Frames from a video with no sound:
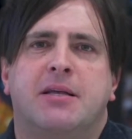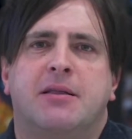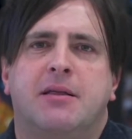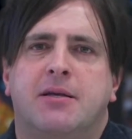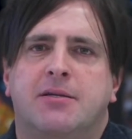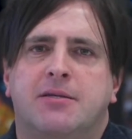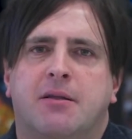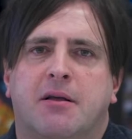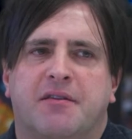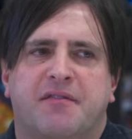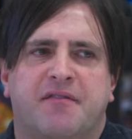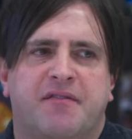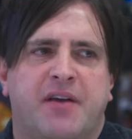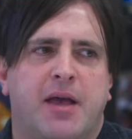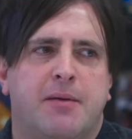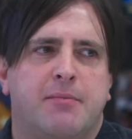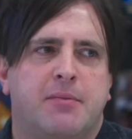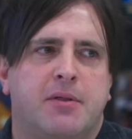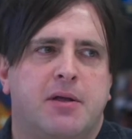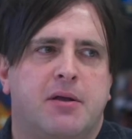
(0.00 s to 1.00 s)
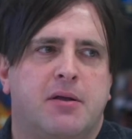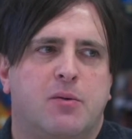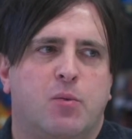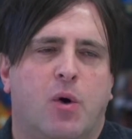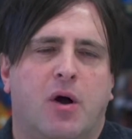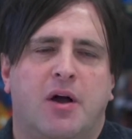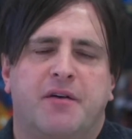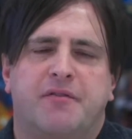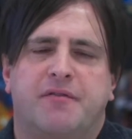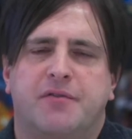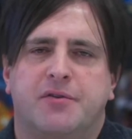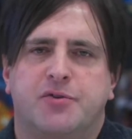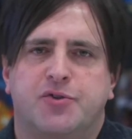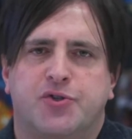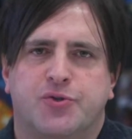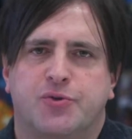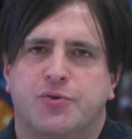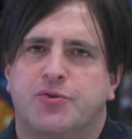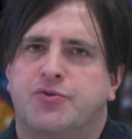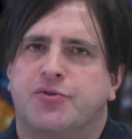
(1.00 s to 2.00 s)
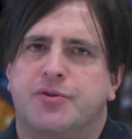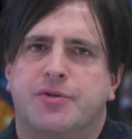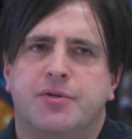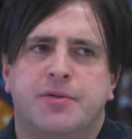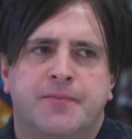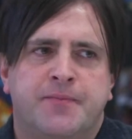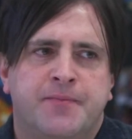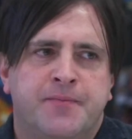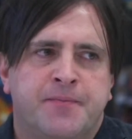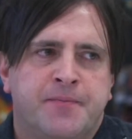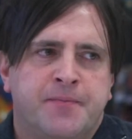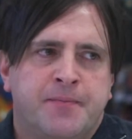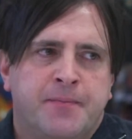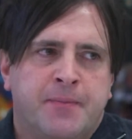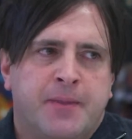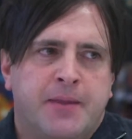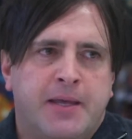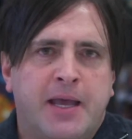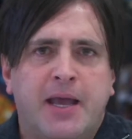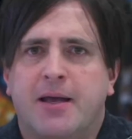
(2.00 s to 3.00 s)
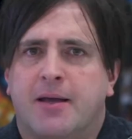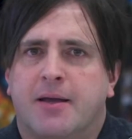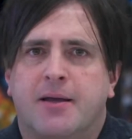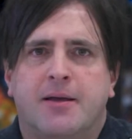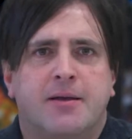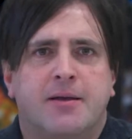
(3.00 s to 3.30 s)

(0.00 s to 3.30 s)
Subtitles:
things like family and wife and children. Yeah.